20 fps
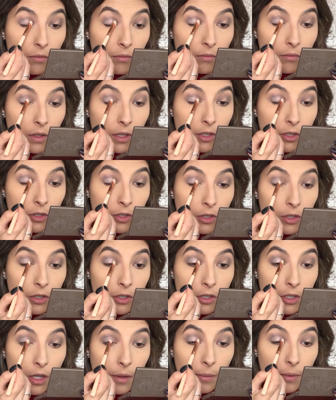make sure you
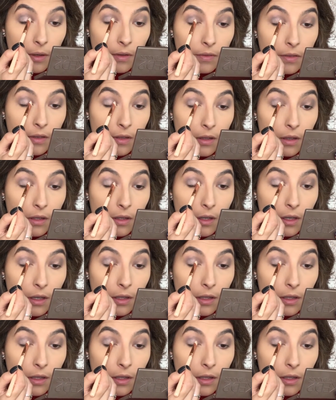tap out the